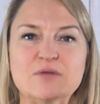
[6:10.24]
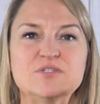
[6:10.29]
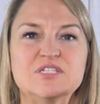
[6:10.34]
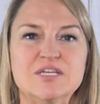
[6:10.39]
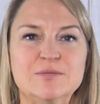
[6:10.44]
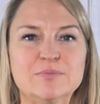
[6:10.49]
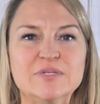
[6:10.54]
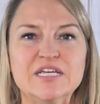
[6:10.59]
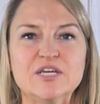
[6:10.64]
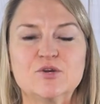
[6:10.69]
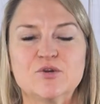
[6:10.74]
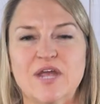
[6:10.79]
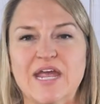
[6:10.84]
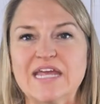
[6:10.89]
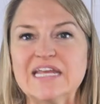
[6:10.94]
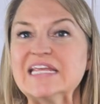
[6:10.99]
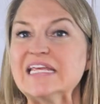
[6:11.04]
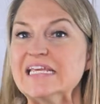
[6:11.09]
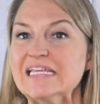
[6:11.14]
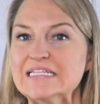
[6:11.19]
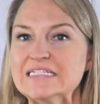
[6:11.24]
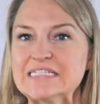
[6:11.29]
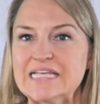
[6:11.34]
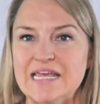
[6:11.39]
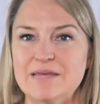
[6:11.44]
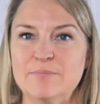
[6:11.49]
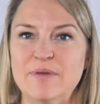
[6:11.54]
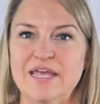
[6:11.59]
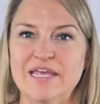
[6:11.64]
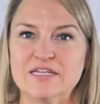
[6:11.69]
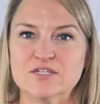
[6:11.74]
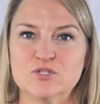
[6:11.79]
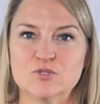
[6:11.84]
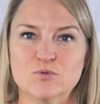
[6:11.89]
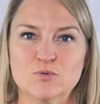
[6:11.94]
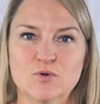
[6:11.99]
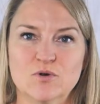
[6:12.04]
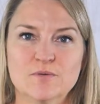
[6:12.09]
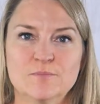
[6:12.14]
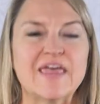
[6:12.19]
Now Dibbly Create is a paid
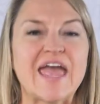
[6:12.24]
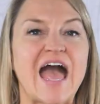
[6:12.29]
tool.